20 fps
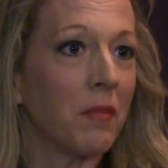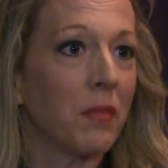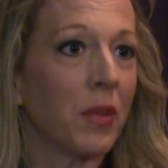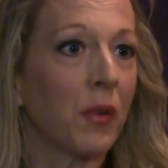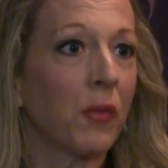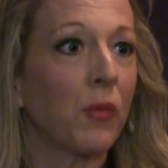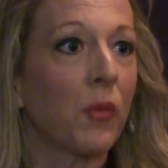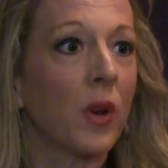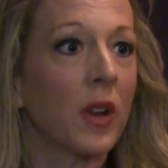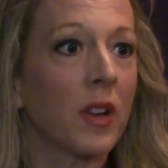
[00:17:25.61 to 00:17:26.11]

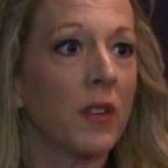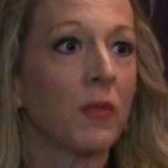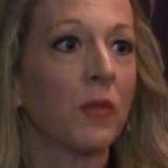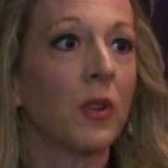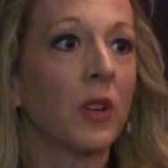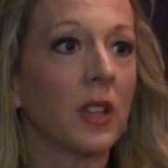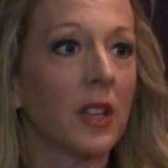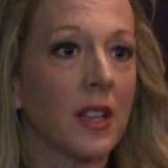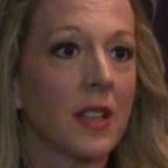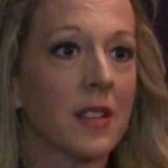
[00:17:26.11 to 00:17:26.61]
But what it
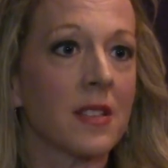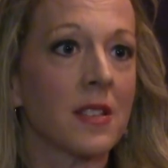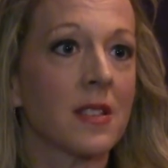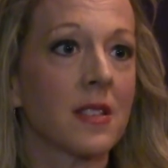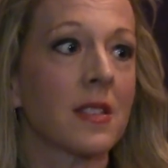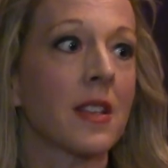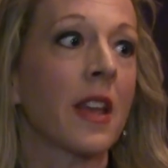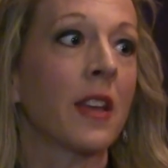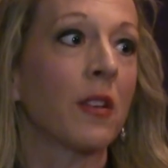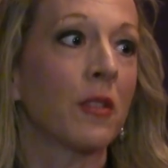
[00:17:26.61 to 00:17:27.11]
really is
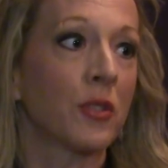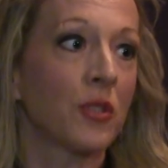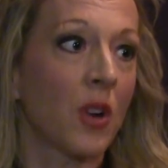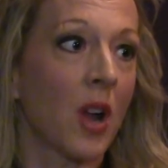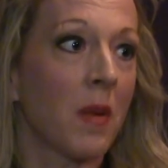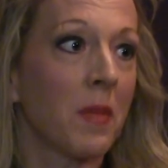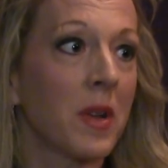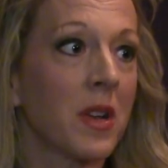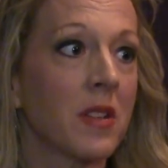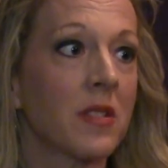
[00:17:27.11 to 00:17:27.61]

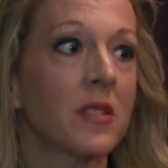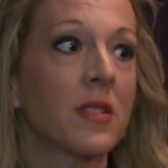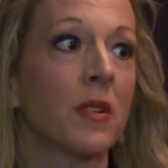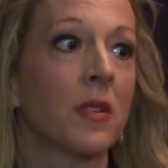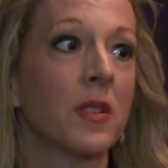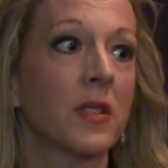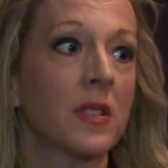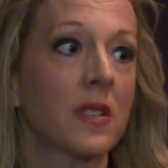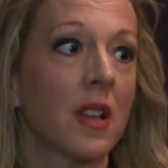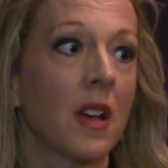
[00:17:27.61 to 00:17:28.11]
psychodrama,
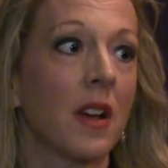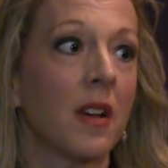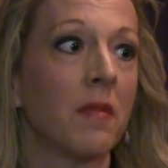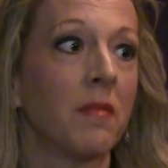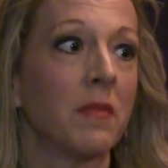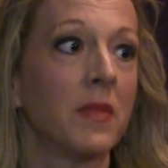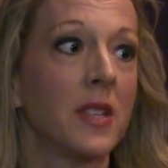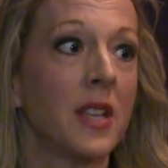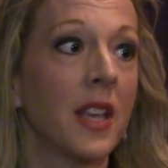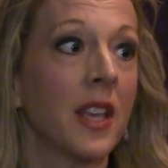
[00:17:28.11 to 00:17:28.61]
so it's
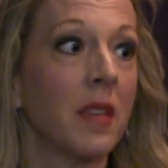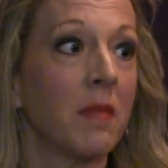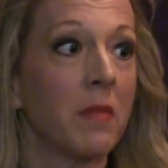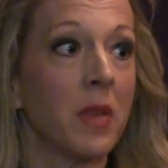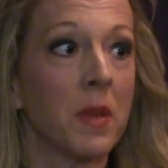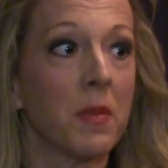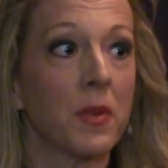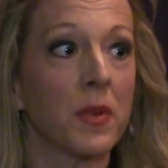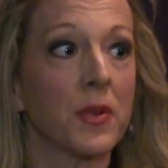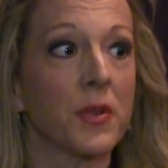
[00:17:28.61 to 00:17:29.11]
taking
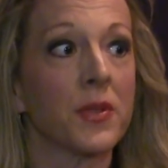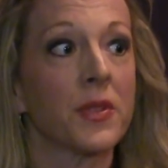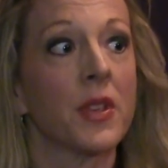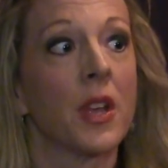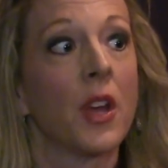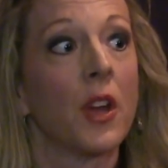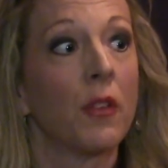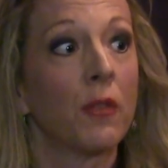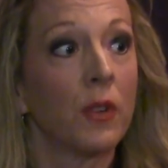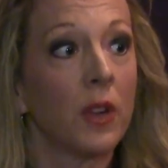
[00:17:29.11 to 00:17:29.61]

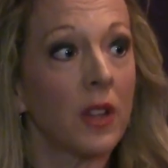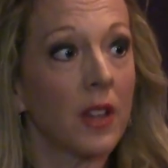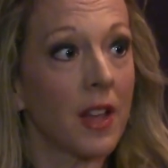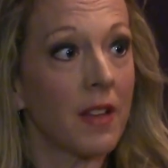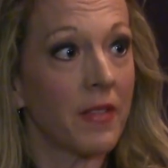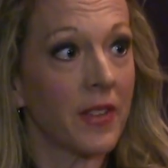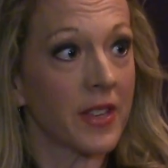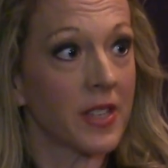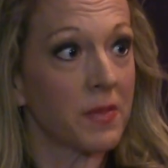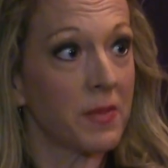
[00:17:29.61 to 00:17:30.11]
people's real
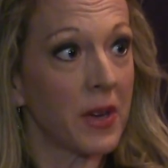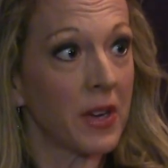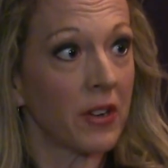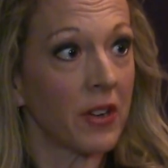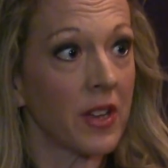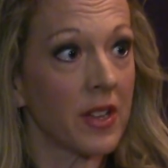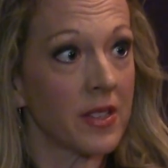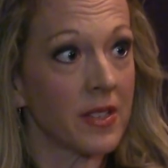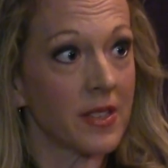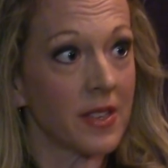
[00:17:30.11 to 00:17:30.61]
life
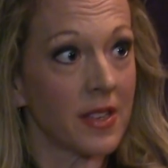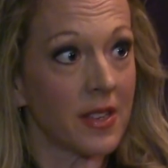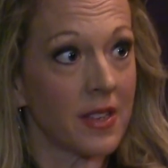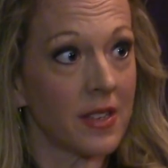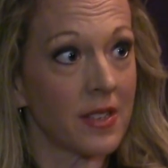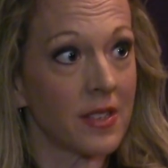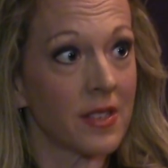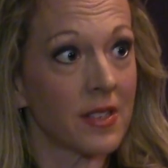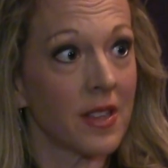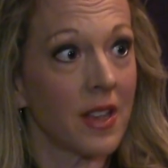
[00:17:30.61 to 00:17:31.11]

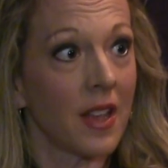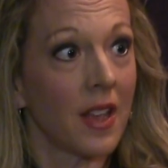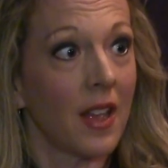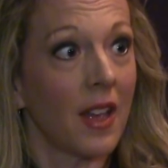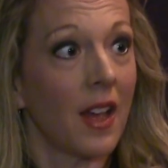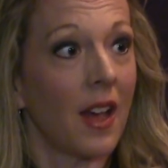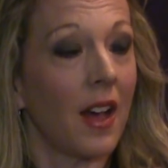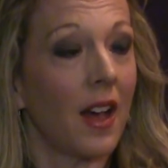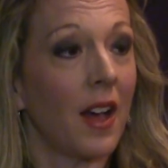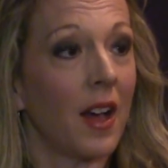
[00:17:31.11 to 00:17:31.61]
experiences,
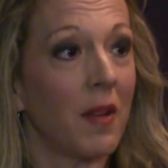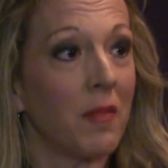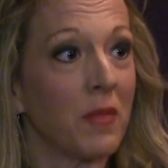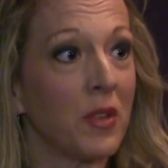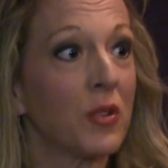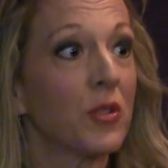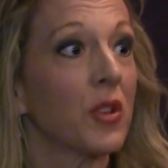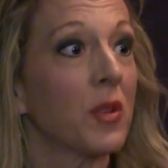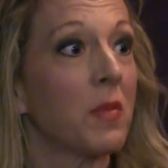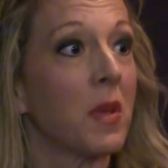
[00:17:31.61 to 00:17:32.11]

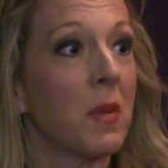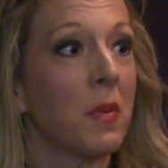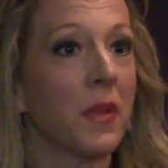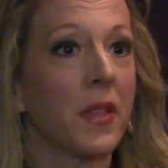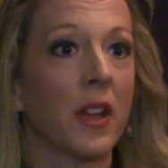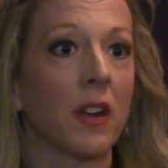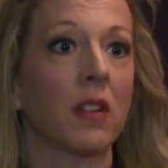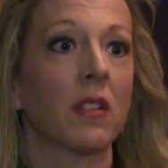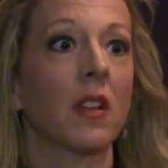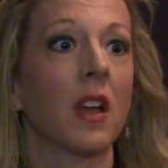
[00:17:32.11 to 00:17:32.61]
usually
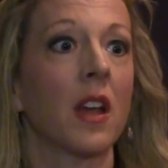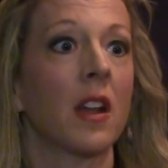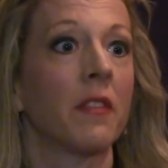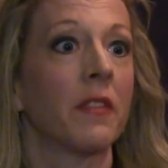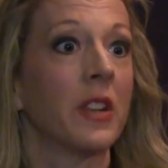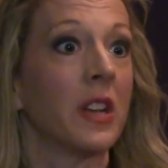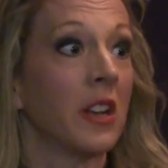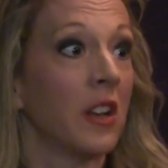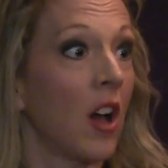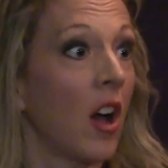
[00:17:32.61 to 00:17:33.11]
people that are
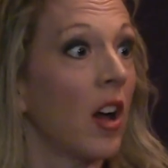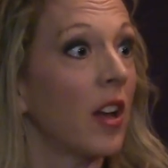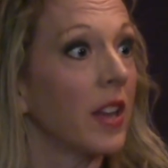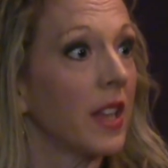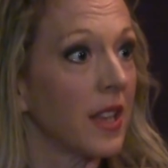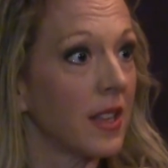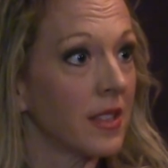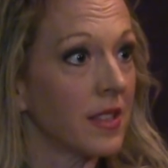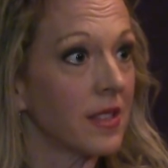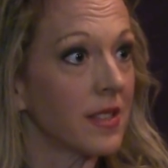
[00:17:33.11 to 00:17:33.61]
kind of in an
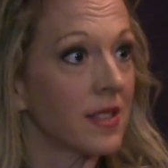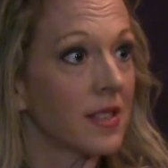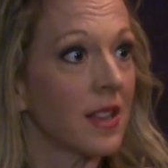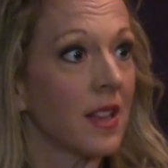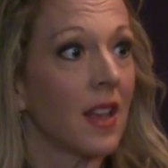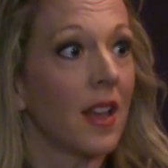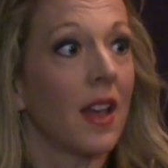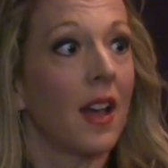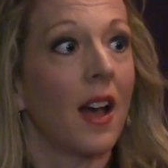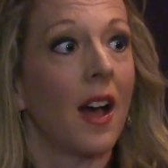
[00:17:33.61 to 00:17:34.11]

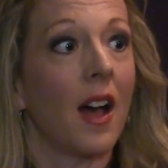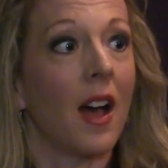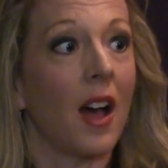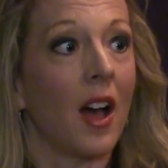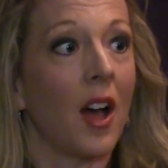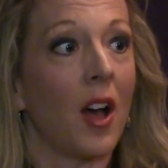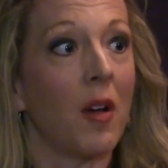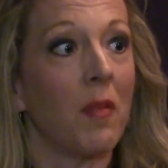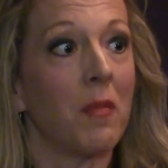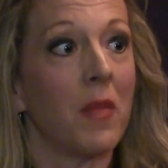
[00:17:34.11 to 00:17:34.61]
audience,
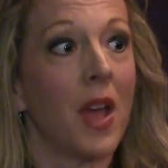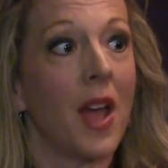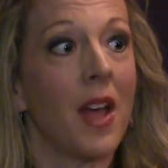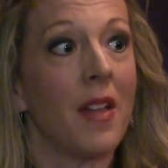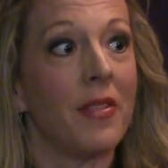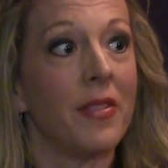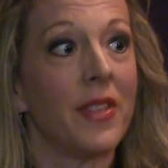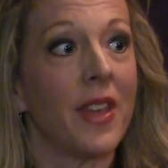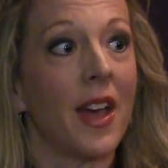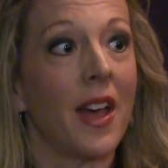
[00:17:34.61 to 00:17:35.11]

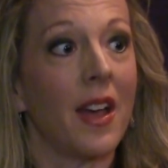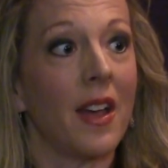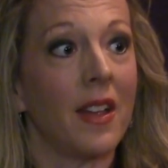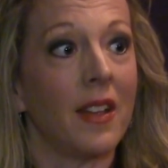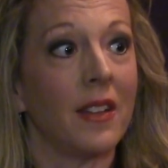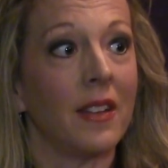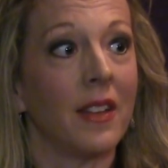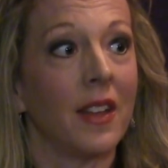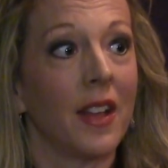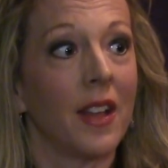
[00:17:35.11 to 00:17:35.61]
and
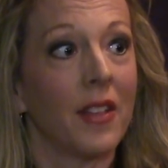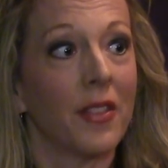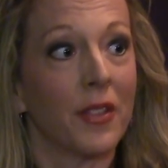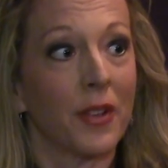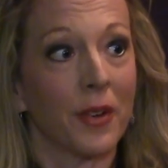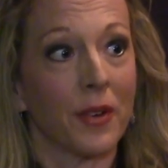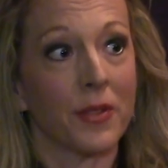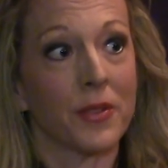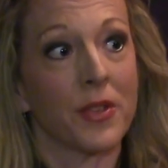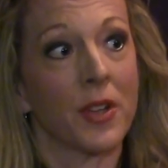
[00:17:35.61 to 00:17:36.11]
then
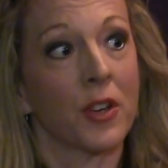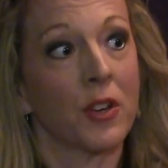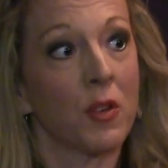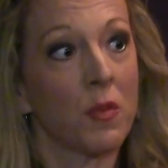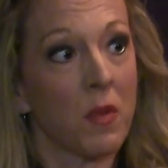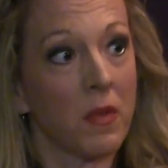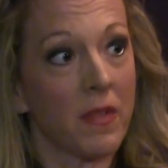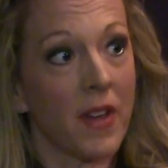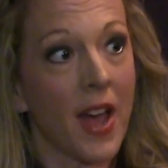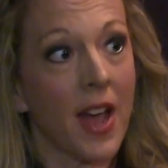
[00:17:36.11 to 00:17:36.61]
there's a
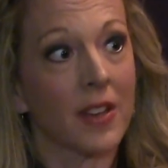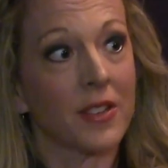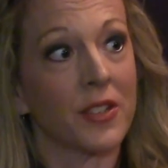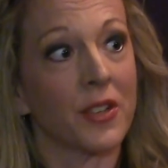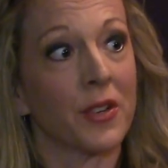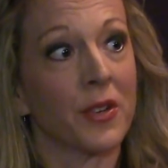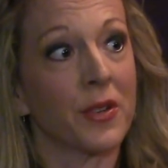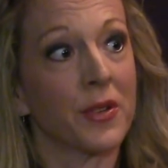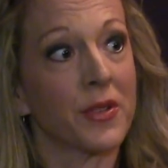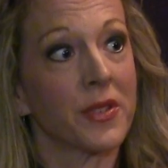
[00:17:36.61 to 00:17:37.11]
group of
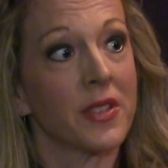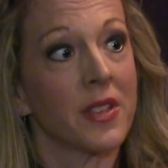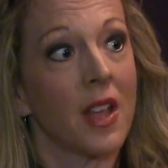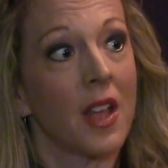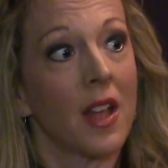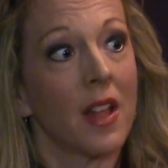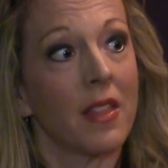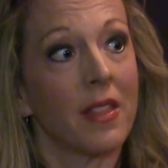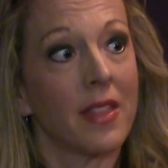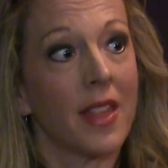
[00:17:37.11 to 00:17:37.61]
actors
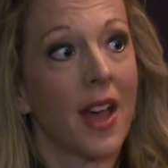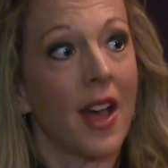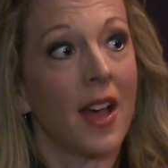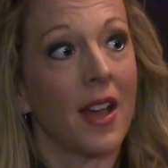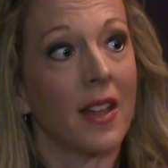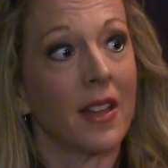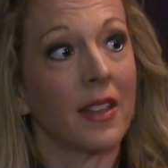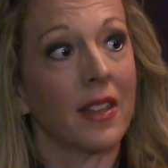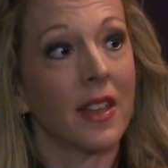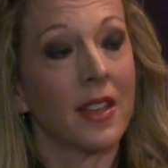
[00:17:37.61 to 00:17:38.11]

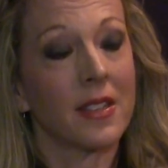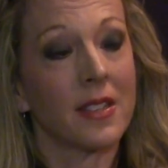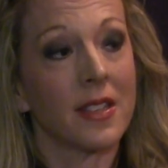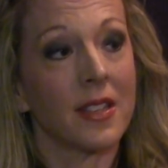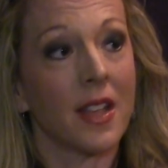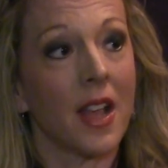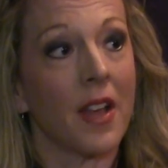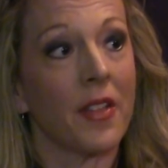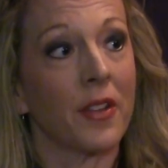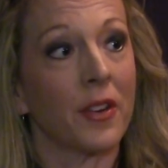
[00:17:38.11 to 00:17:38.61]
that get
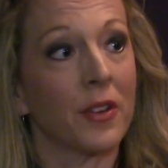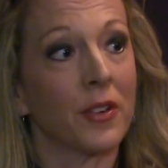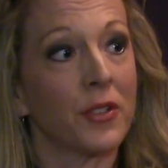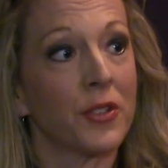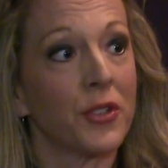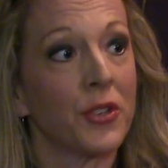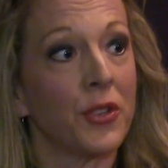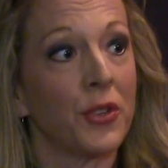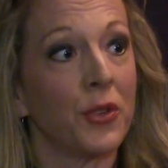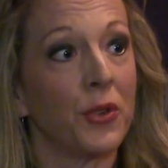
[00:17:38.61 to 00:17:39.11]

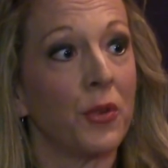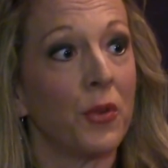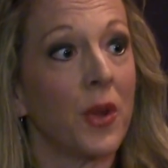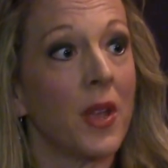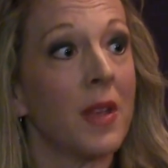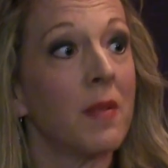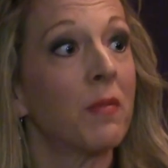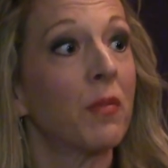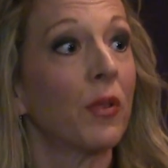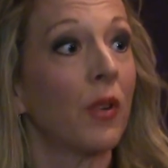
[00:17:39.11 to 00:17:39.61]
together to
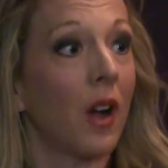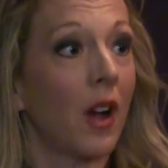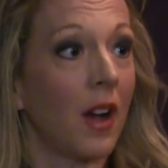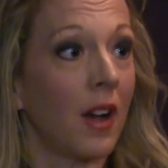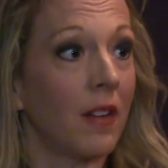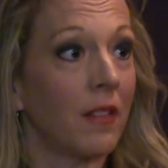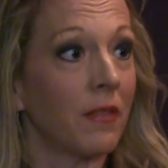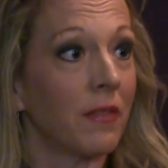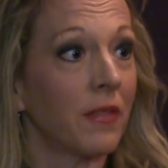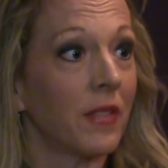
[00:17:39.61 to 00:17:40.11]

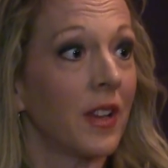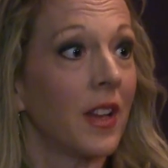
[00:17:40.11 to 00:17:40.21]
improv.